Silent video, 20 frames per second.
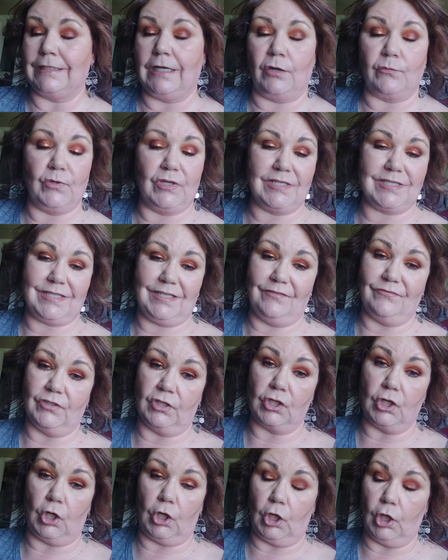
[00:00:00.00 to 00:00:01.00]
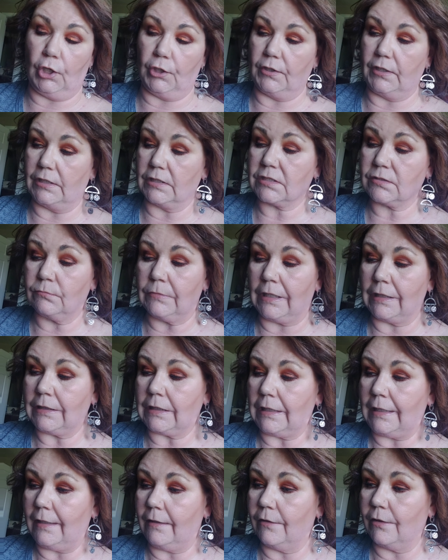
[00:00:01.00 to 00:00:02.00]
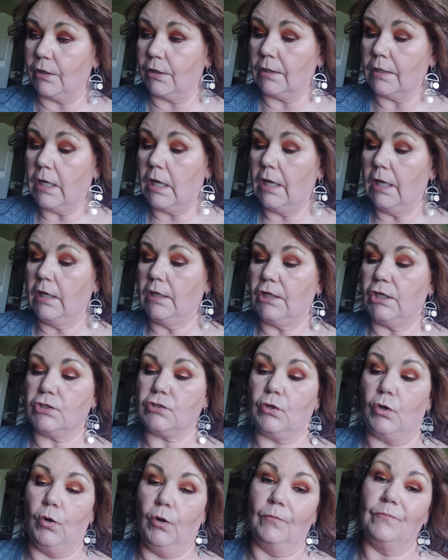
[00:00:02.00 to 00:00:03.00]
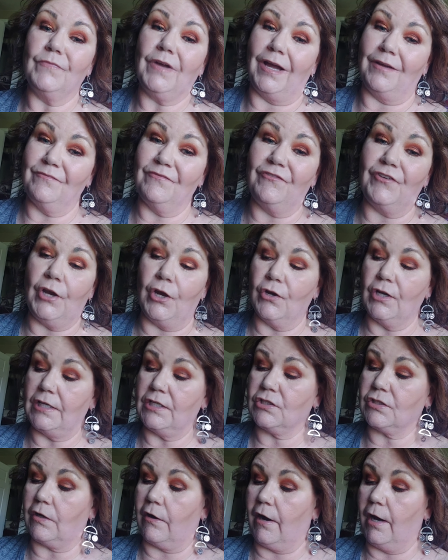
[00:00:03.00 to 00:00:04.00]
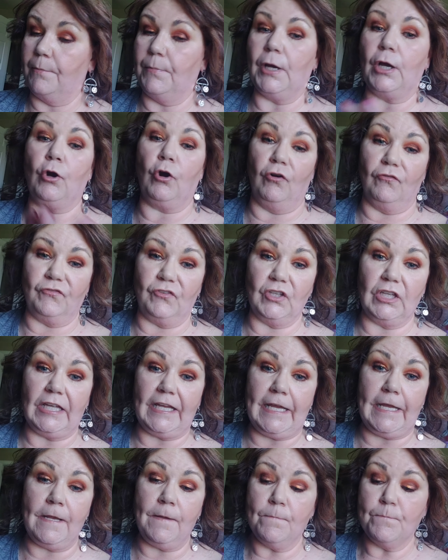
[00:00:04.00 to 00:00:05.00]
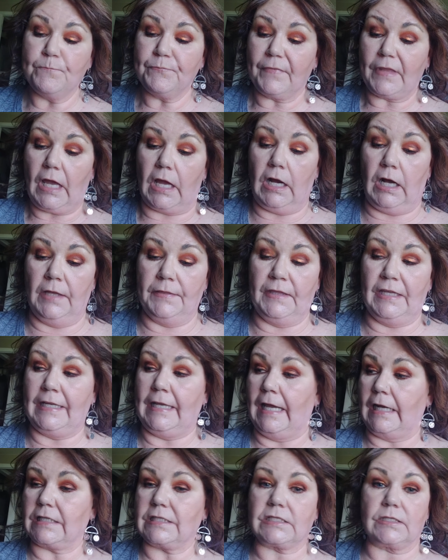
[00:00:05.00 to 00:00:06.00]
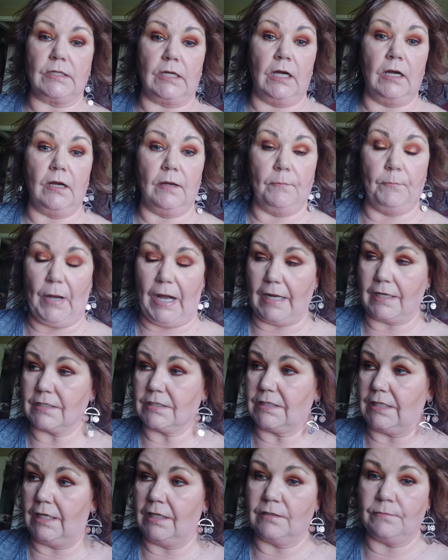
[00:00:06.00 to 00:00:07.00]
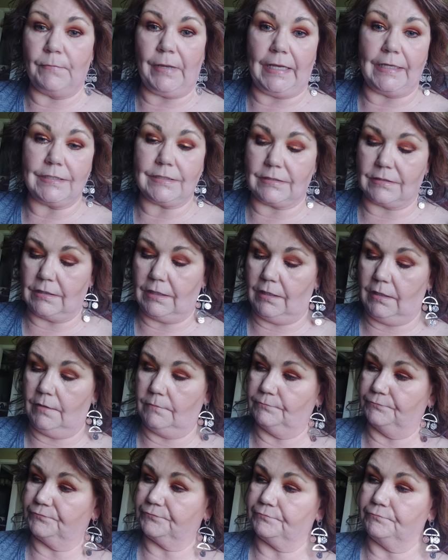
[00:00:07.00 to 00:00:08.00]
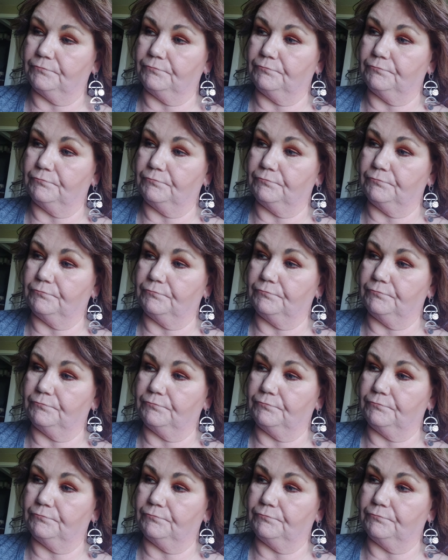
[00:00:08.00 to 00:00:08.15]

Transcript: not receive a card this month either. So I'm very sorry. But hopefully on the next uh, Boxy Unbase um,